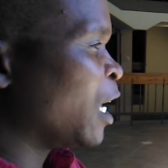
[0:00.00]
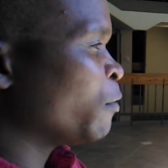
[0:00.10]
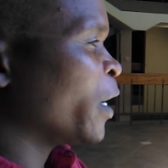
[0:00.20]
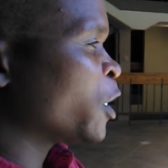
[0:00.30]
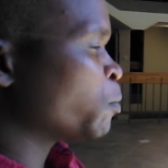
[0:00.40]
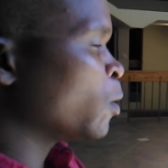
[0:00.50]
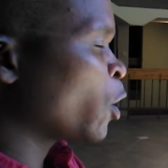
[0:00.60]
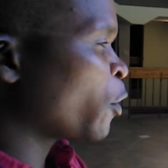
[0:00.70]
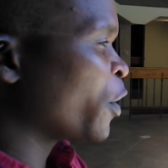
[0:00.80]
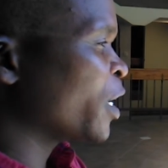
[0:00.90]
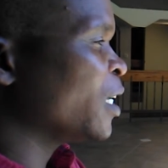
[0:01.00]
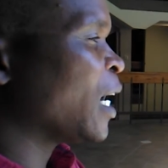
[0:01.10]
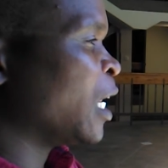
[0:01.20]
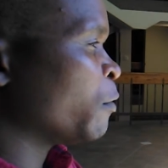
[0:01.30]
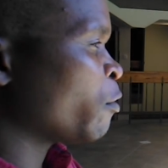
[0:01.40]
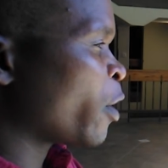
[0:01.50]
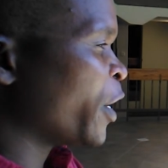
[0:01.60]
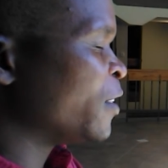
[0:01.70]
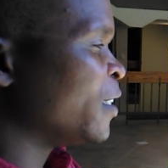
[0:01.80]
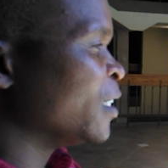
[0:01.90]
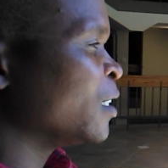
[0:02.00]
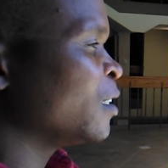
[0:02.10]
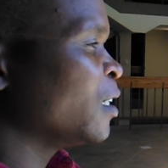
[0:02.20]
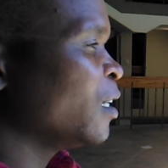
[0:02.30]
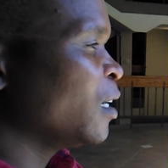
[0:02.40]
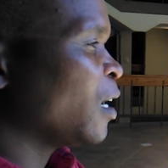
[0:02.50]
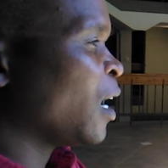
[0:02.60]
love exploring. I love writing.